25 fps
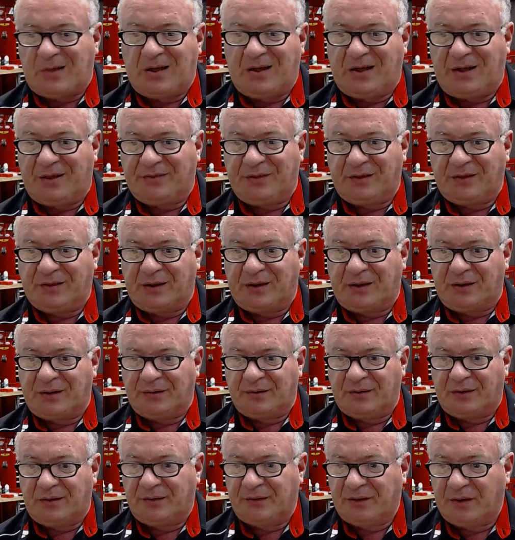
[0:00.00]
I think that
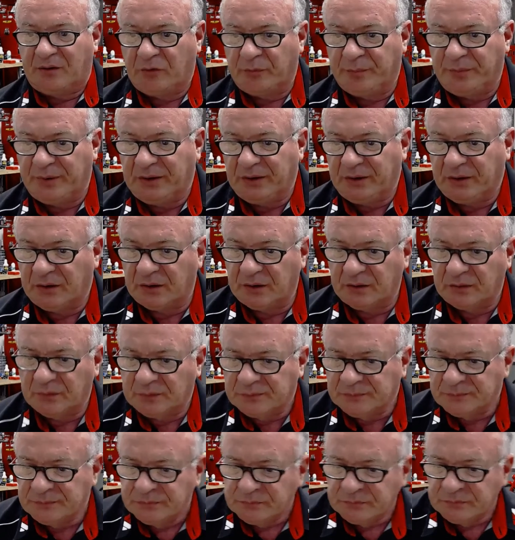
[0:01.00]
uh, that would be it.
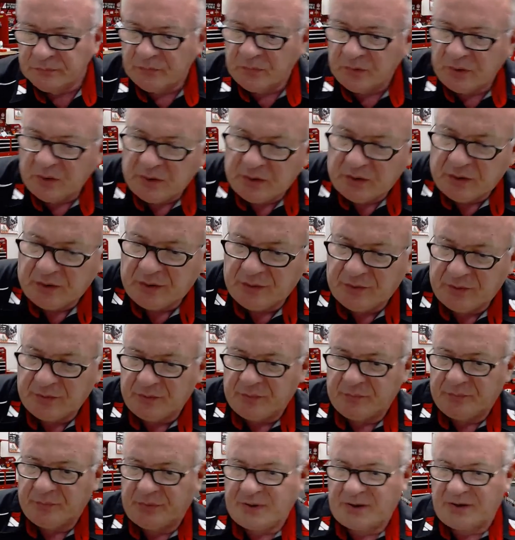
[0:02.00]

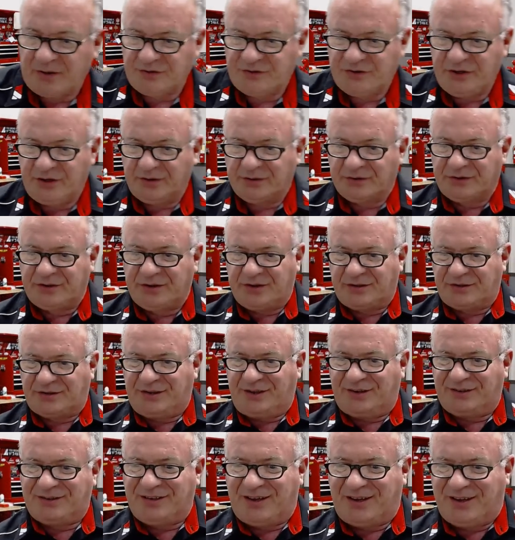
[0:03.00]
Panagiotis,
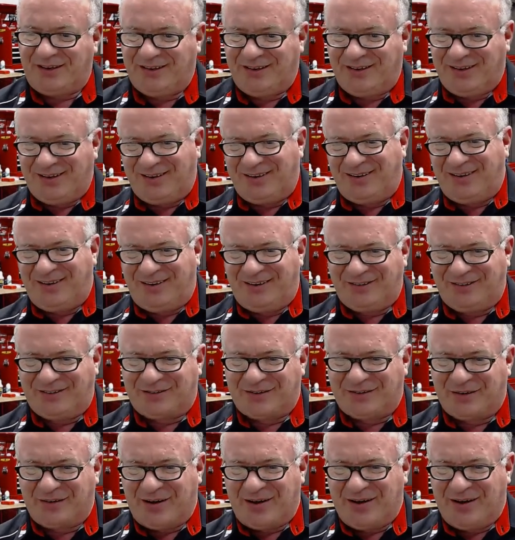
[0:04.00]
yes, I did, and
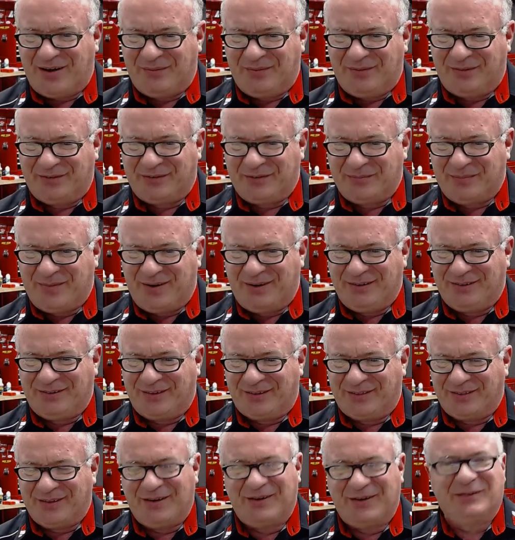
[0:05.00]
Instagram. It's
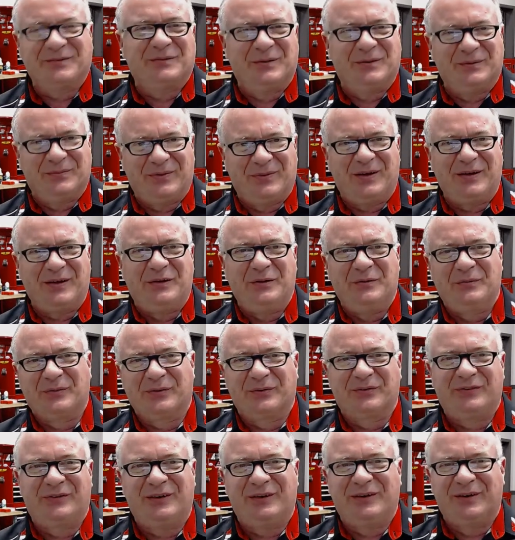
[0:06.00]
amazing. Thanks. No, thank you
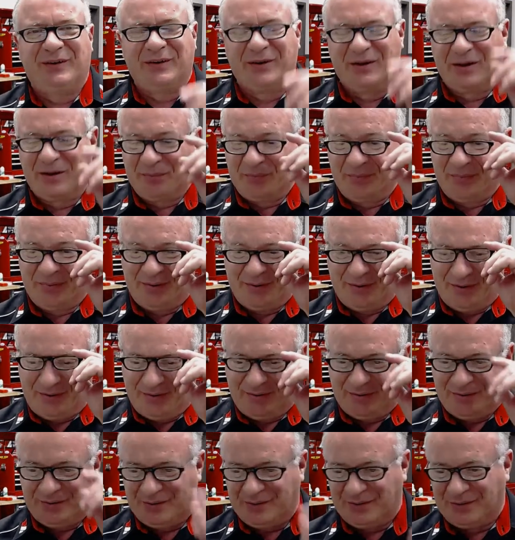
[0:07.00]
for sending them.
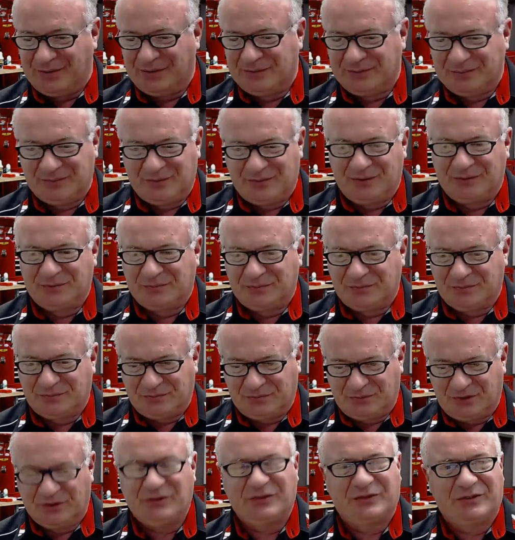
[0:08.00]
And uh, well,
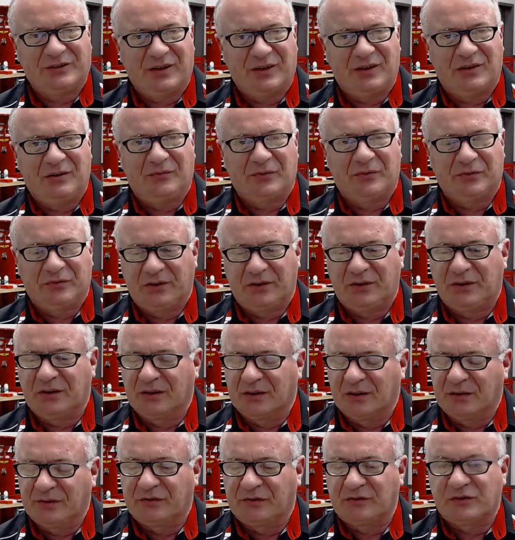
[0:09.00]
well, just thank you for sending
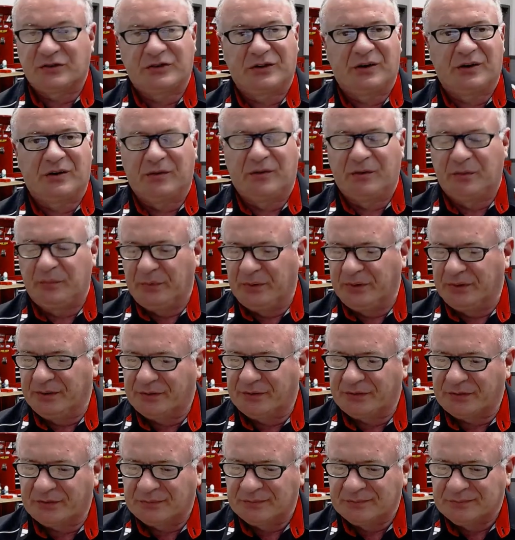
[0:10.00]
those and sharing them with
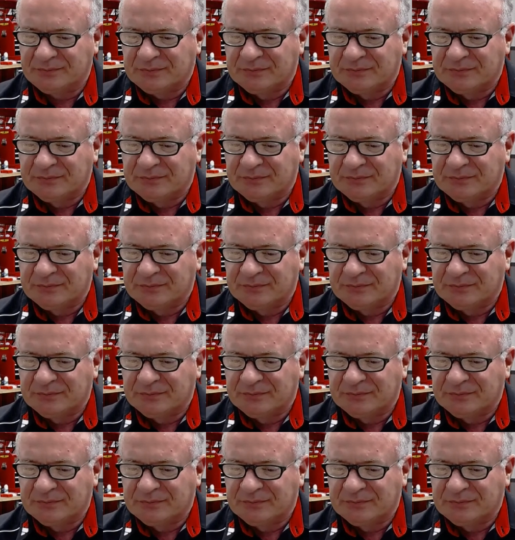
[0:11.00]
us.